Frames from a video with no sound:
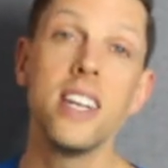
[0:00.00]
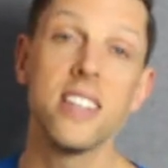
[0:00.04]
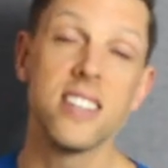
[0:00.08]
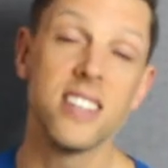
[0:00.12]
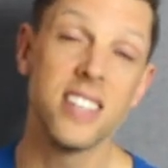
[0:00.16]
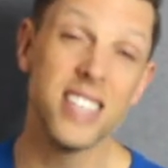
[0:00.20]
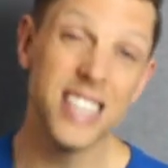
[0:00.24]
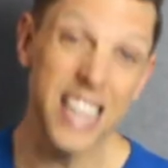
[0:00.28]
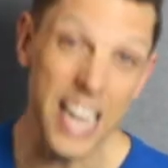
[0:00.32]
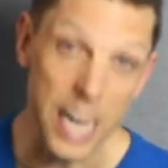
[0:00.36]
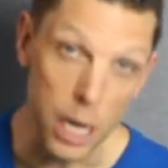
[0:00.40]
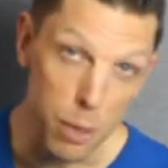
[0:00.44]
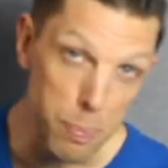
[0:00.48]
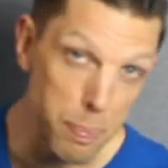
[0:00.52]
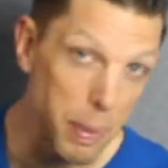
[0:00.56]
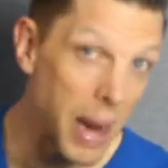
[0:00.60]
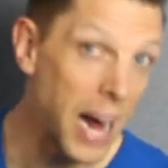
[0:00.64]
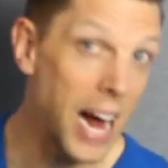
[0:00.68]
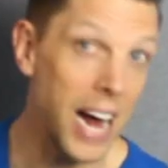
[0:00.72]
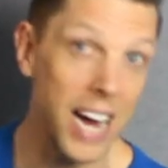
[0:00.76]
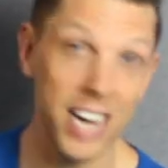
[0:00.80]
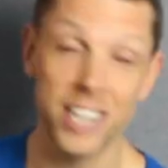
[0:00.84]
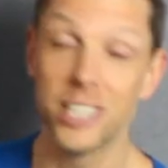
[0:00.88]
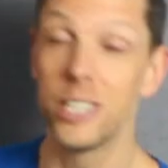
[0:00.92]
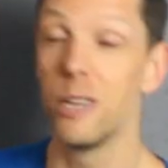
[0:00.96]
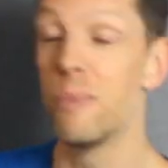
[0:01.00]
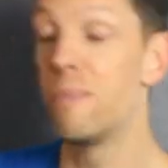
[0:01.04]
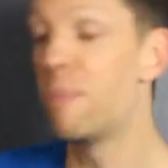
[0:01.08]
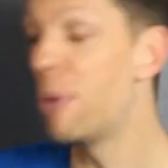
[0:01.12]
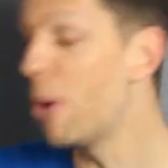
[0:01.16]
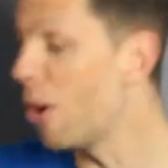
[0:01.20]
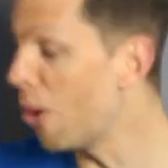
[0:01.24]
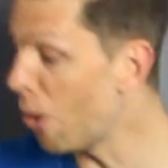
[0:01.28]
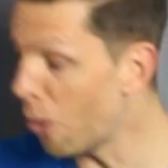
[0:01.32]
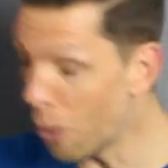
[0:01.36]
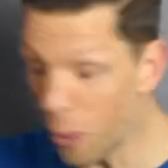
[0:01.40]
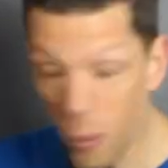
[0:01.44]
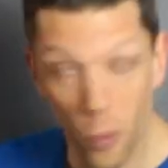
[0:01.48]
a stick bag to
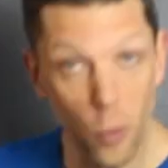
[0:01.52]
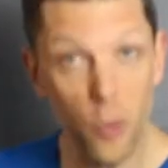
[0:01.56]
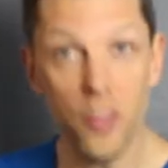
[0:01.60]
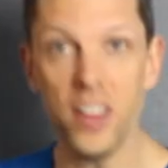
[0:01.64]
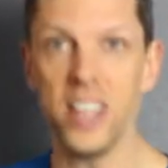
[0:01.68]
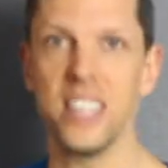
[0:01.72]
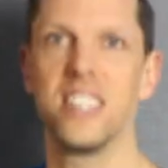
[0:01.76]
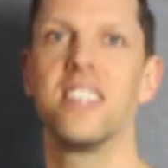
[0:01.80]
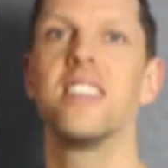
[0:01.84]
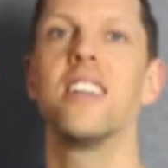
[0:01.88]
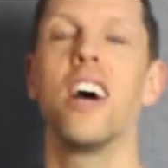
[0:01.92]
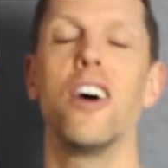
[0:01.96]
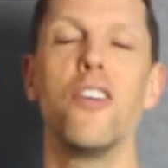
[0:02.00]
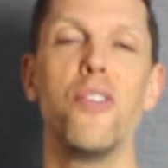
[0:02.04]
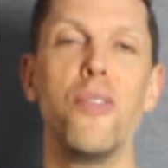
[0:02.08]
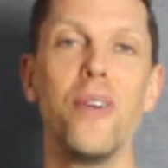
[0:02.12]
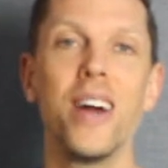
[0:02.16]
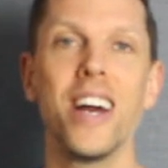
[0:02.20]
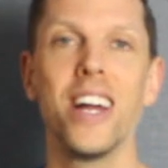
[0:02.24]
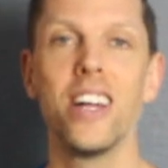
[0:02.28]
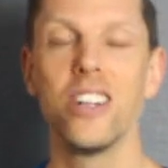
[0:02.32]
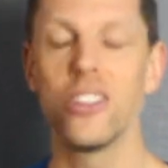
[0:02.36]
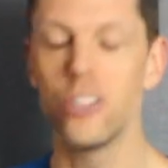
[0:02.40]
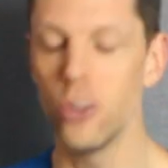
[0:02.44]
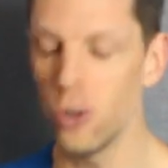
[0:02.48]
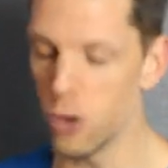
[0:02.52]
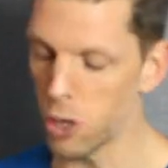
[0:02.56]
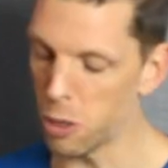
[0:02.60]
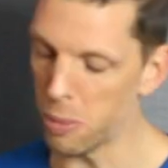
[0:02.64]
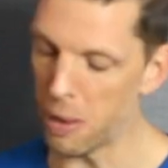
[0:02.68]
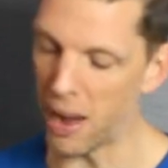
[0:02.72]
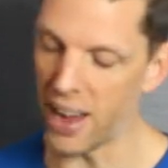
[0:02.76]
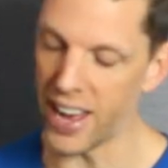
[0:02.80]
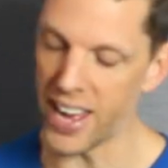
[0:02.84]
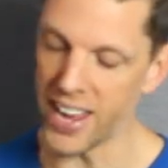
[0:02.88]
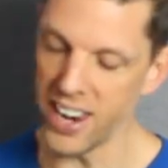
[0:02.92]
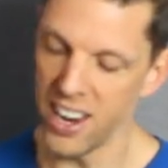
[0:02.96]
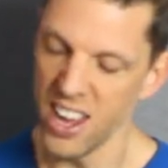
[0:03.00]
put all this stuff we're going to talk
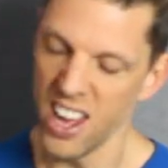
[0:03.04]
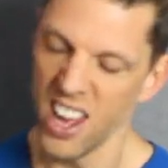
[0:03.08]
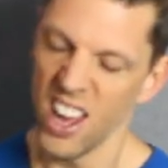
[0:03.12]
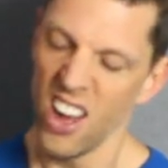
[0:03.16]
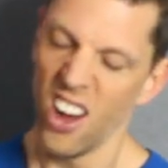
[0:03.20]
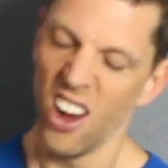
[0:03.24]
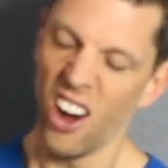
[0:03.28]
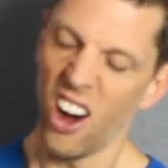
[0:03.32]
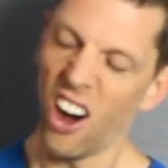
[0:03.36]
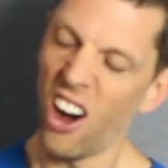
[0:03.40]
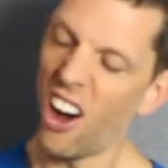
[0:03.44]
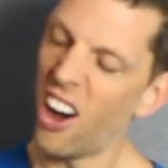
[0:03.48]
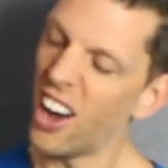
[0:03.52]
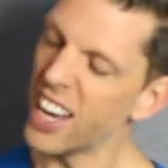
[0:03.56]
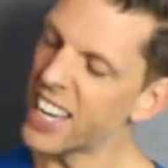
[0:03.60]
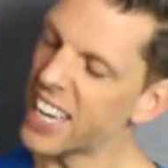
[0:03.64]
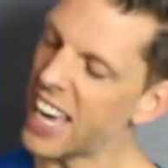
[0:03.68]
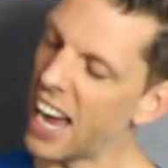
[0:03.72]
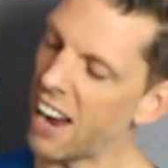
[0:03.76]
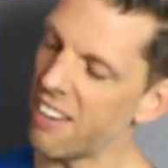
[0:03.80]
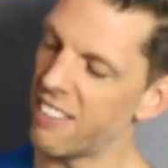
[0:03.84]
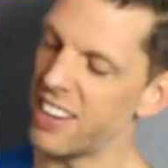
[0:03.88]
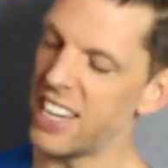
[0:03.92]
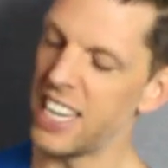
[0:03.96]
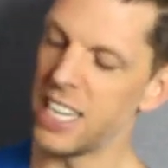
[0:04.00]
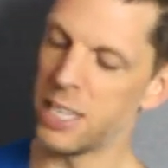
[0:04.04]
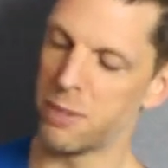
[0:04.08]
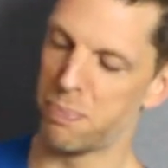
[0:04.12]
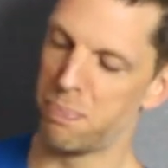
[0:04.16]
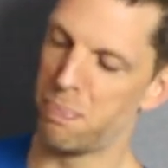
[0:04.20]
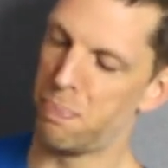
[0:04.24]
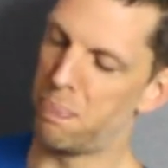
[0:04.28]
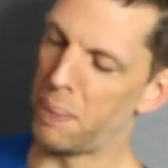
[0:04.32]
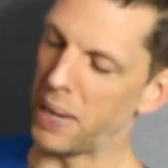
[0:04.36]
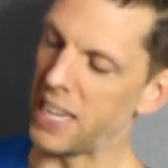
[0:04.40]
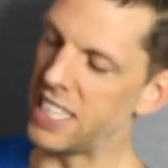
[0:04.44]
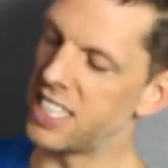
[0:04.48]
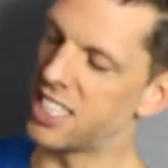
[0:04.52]
about in. I carry this
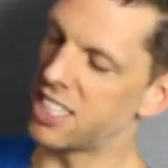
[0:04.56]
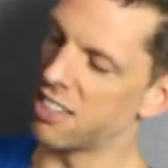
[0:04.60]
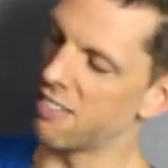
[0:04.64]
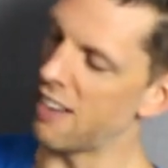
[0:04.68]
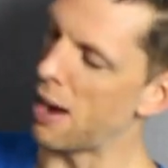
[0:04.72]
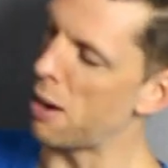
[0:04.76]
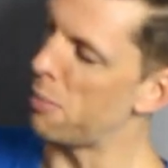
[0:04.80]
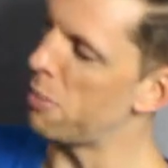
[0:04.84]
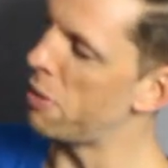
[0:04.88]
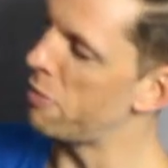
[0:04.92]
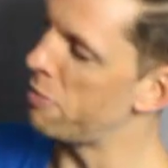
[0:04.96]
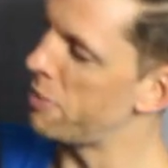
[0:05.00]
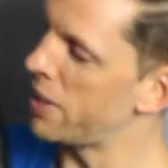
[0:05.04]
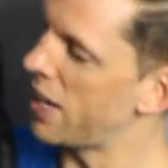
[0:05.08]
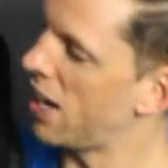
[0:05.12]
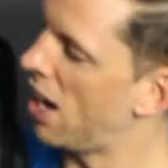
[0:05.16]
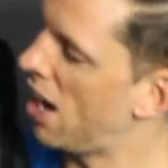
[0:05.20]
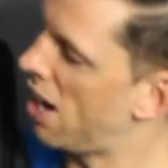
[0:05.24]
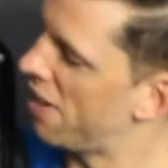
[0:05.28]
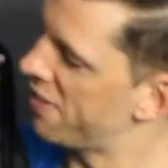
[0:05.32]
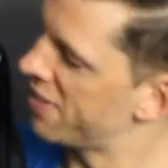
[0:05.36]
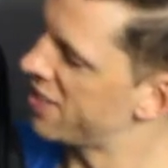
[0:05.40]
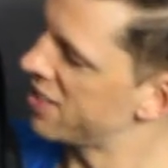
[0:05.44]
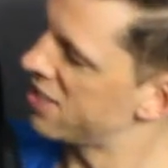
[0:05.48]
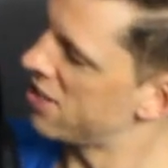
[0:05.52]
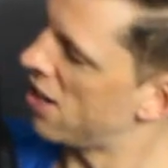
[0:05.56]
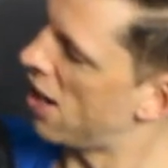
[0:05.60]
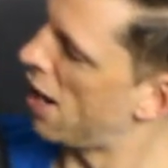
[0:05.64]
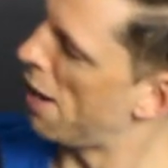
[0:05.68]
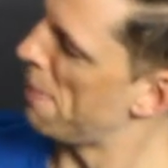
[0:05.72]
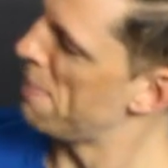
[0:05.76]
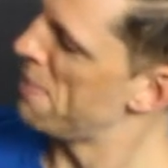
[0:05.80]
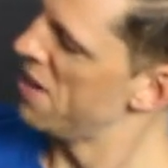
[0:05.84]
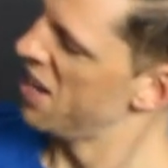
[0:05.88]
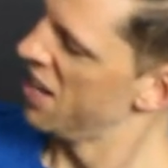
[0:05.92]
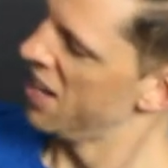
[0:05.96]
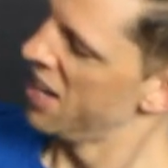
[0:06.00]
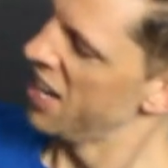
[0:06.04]
beast around with me half the
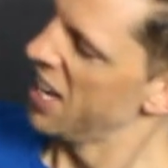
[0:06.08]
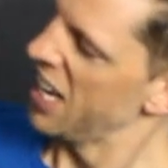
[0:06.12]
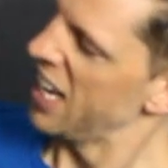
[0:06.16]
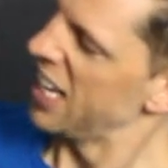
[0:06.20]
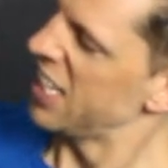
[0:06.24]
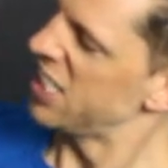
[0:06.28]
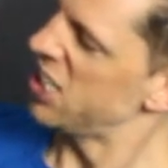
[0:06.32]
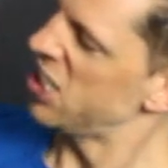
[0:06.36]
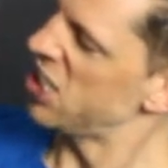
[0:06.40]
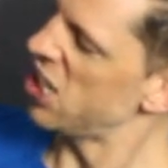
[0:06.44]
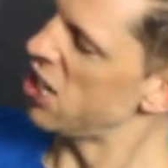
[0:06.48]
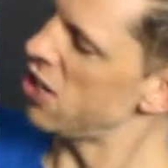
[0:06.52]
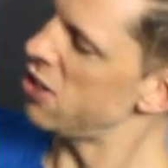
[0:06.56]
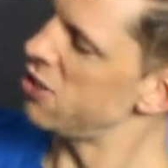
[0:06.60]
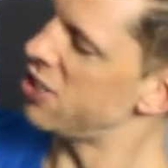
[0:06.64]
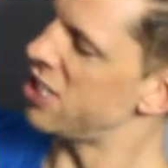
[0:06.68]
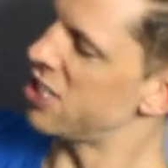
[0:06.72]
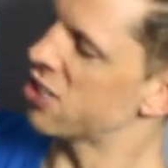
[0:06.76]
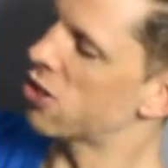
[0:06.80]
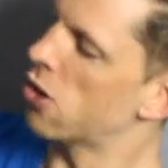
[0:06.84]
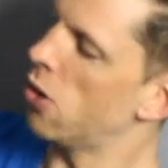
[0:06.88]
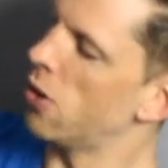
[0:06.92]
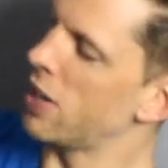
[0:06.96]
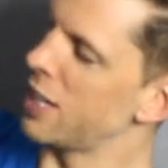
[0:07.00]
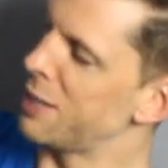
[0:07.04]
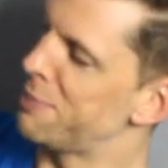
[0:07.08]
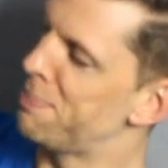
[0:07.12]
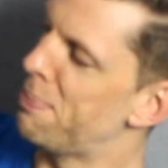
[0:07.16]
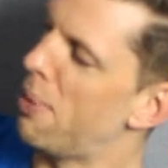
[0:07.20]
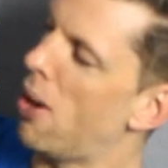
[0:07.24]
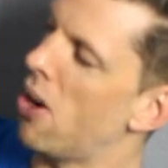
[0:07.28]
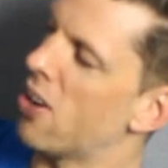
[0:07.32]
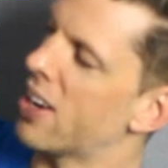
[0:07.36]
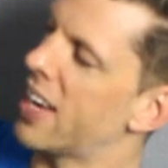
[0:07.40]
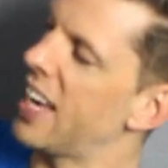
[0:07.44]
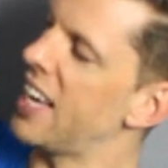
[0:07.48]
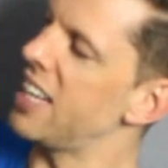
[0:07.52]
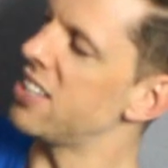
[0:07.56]
time. It's huge, it's got all these
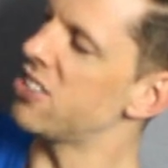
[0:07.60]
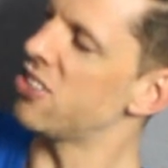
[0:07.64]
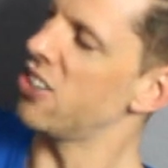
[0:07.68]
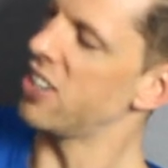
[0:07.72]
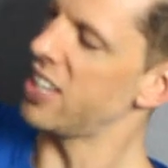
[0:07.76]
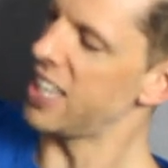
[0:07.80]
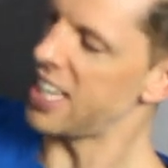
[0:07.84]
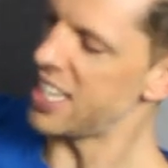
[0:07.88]
pockets on the